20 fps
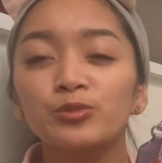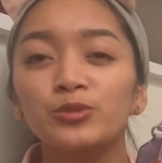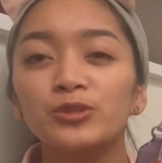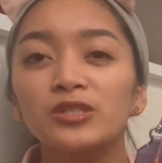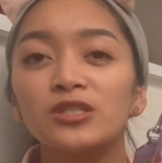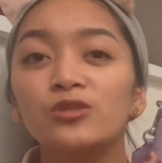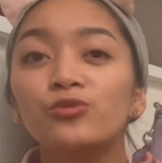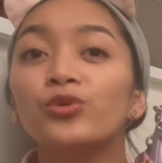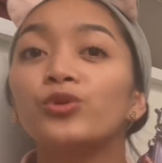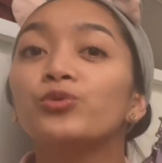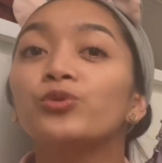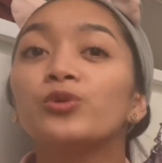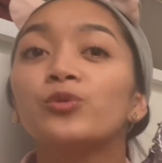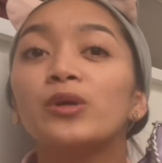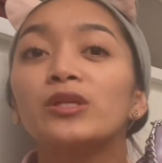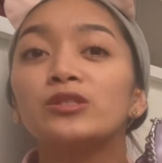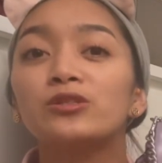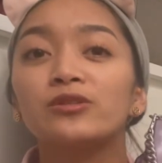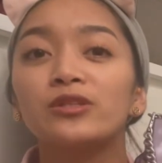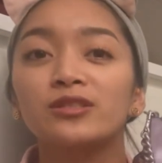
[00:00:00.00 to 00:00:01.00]
Boutique when we
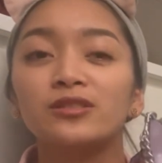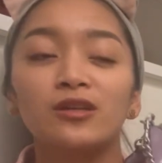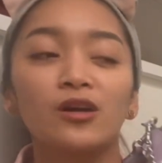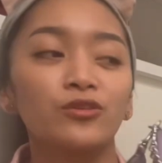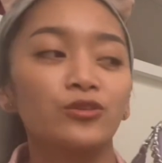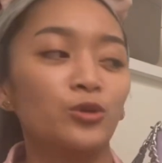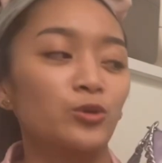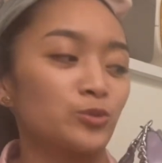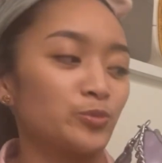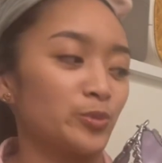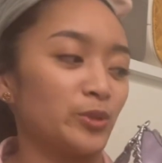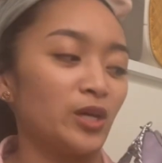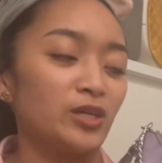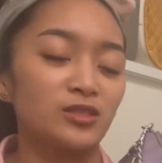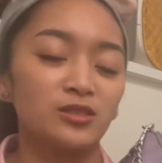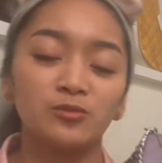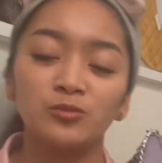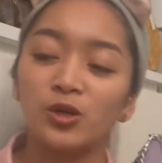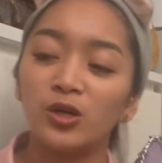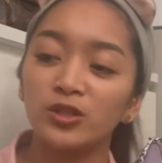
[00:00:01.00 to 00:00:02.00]
went to the South Coast
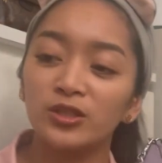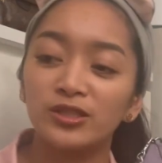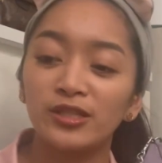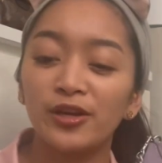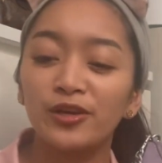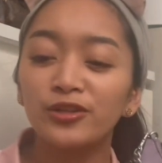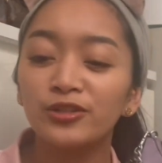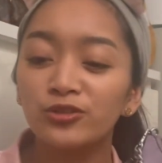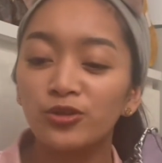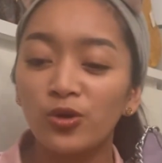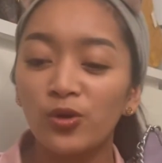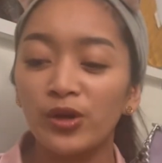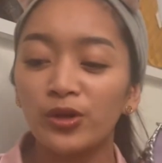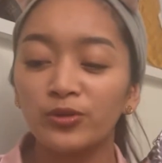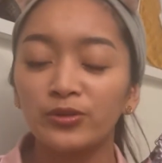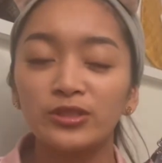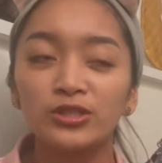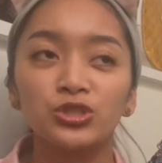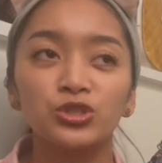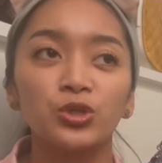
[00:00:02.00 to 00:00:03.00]
Plaza Mall. Because I already know I
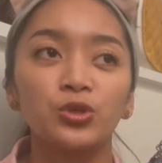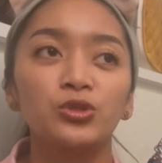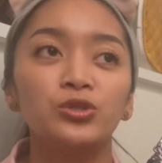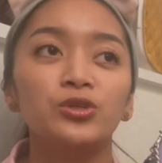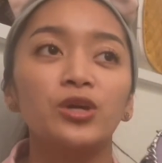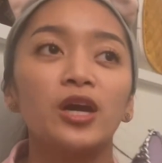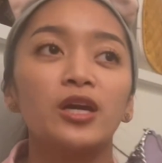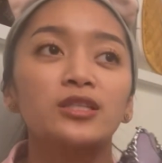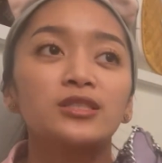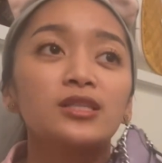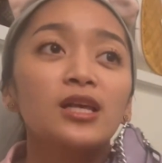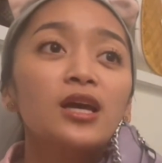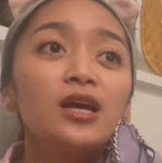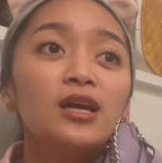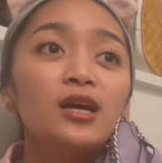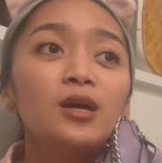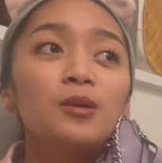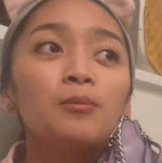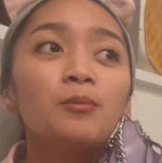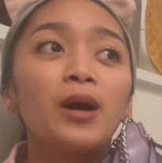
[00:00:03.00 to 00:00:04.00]
already showed you guys
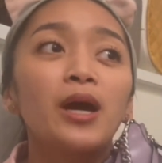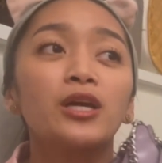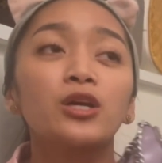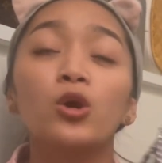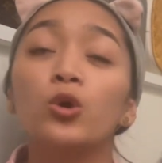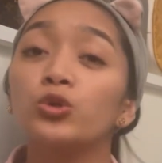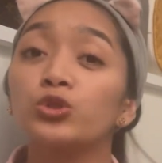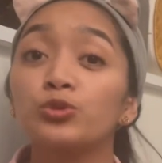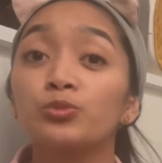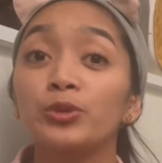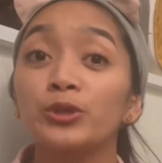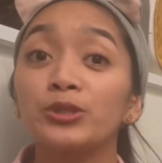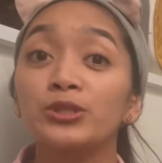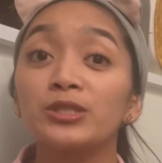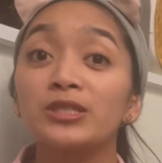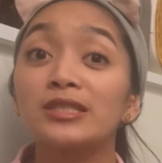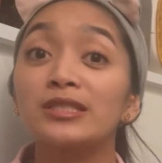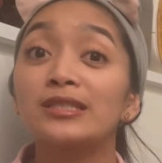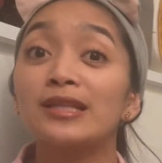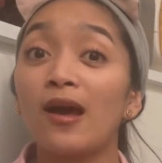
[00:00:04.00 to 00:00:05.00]
my Coach
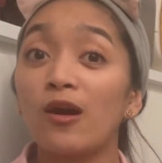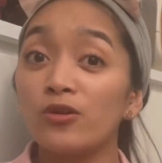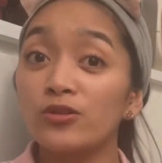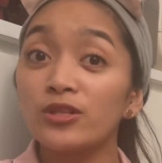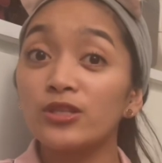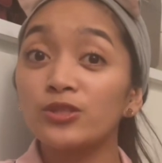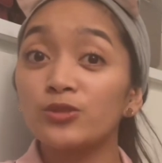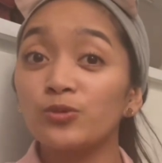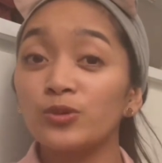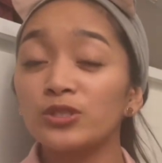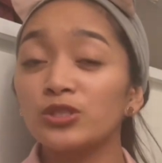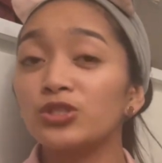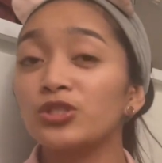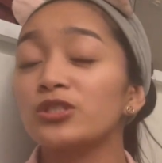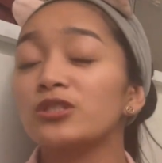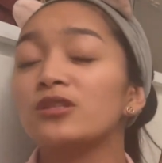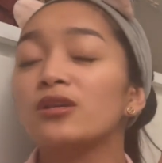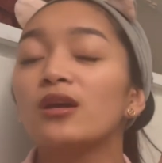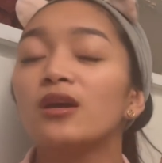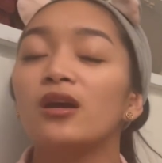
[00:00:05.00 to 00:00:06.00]
purchase. Now this was
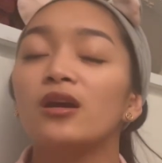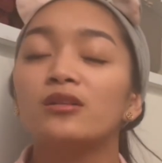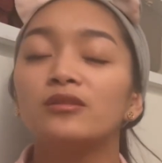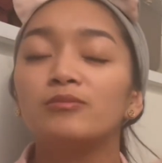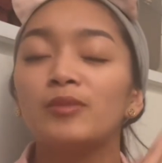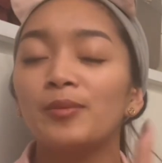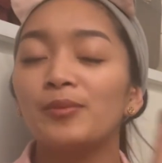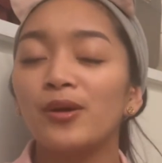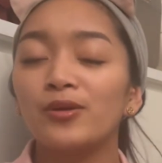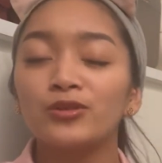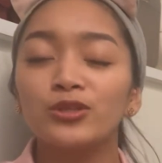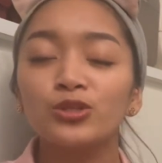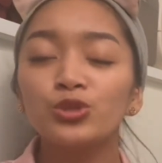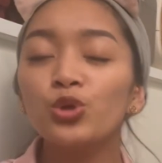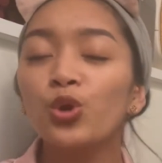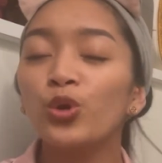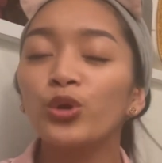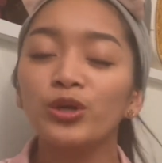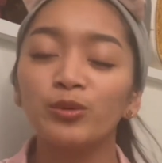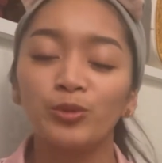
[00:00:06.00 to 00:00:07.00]
just about the
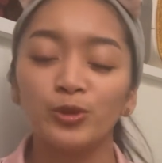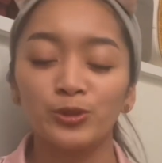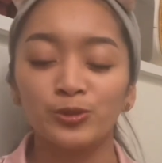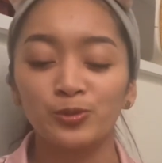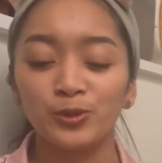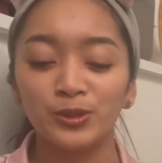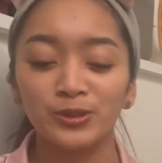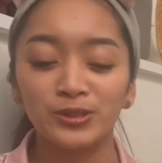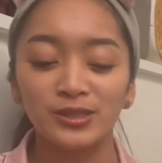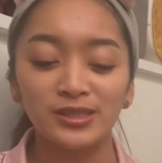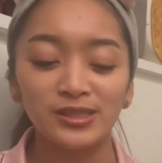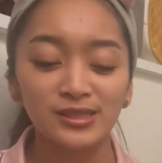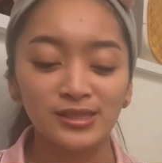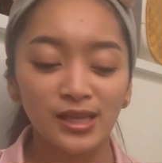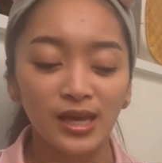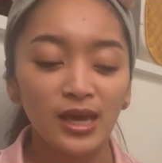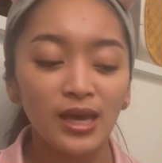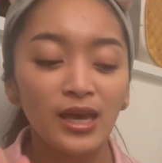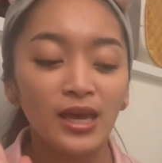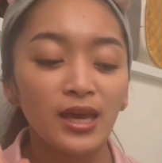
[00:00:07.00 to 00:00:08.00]
Tory Burch purchase.
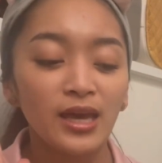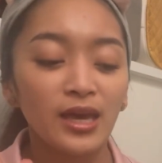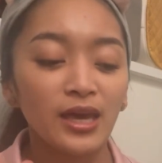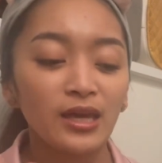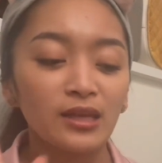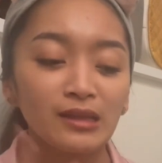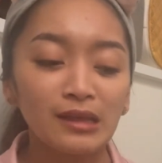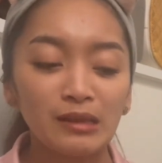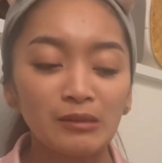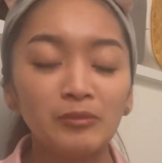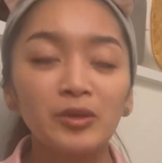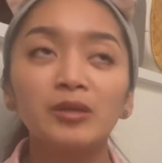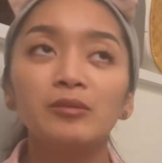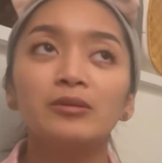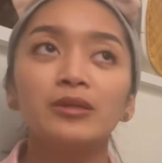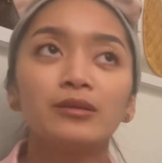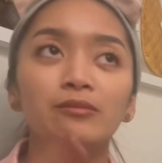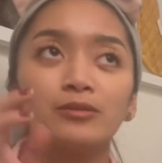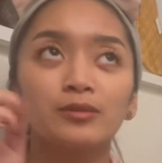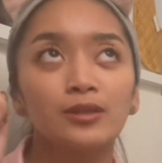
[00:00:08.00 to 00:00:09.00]
And then
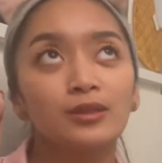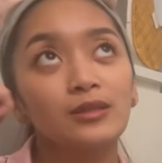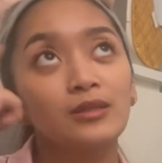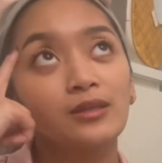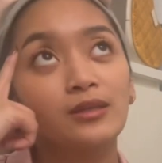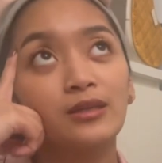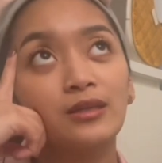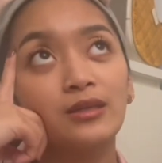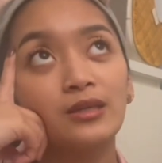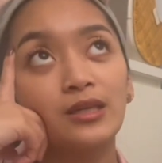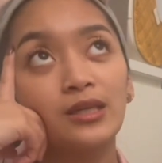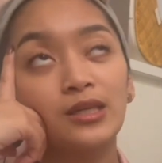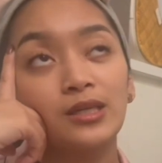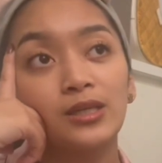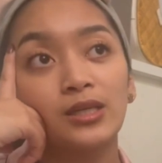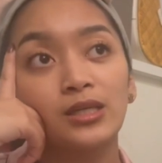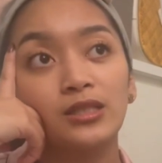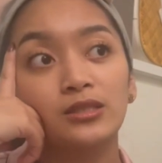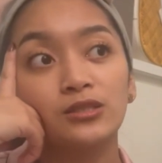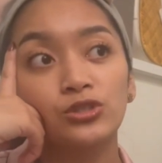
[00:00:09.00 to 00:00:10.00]
maybe I'm
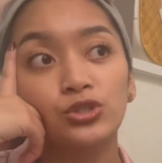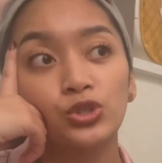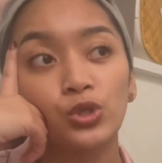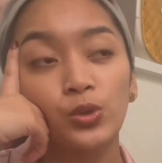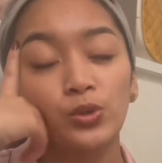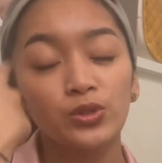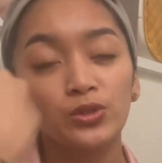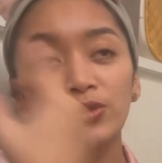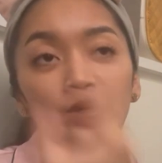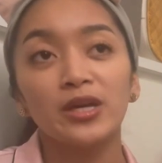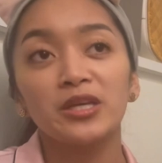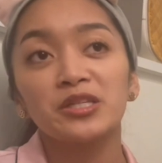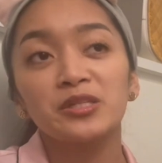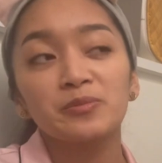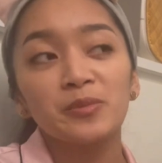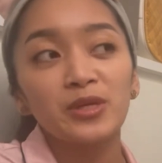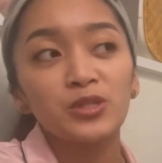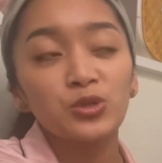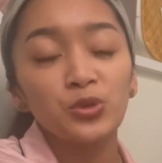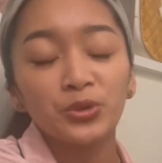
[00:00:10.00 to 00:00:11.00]
thinking showing you guys
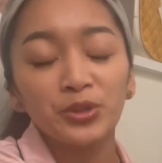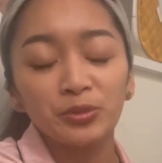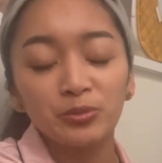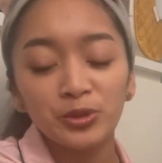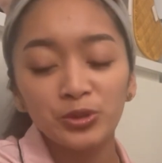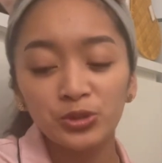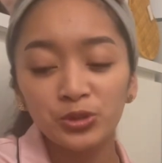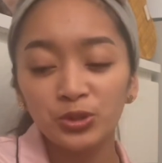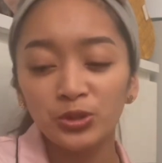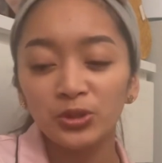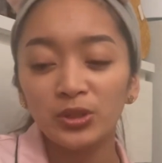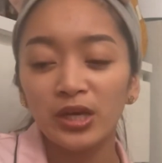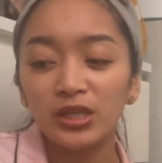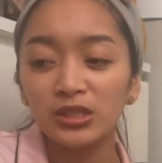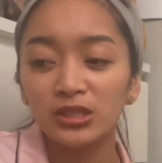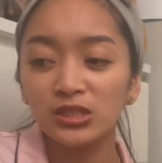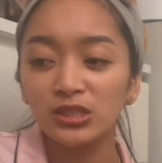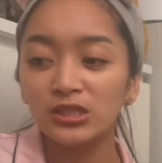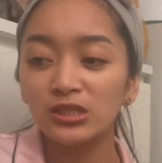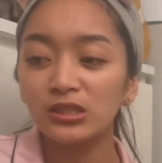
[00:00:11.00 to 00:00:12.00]
my Tory Burch
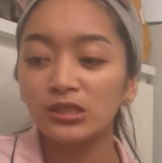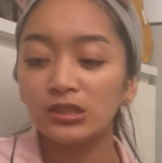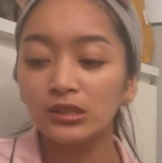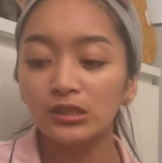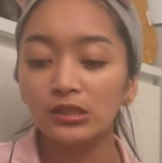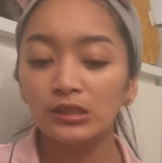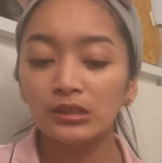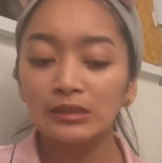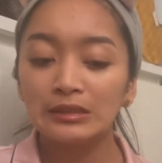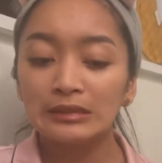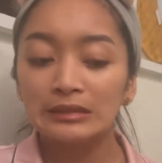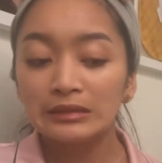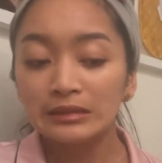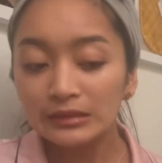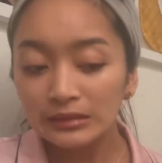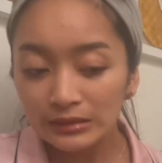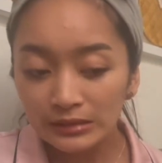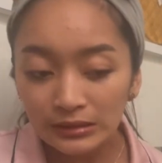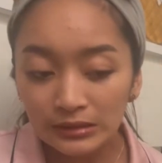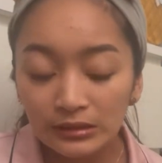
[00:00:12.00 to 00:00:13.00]
collection
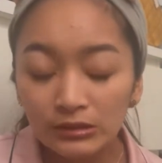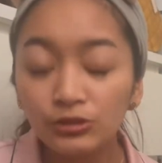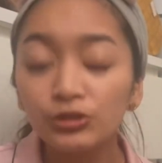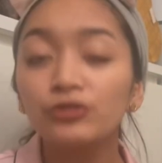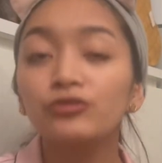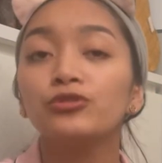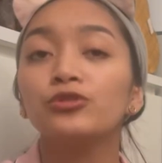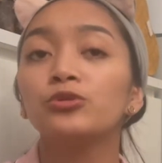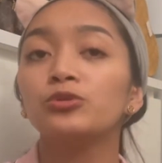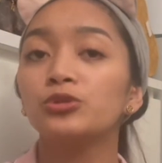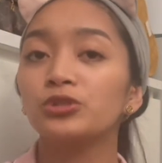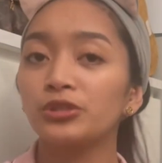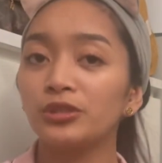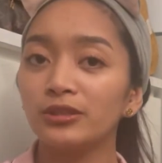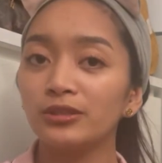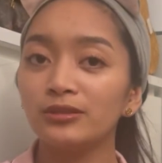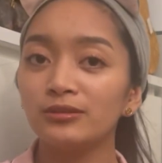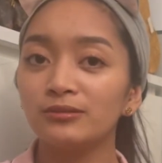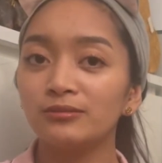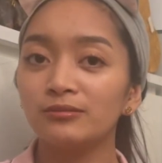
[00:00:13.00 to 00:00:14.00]
in the near
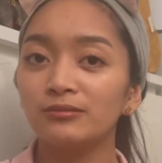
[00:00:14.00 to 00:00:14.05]
future.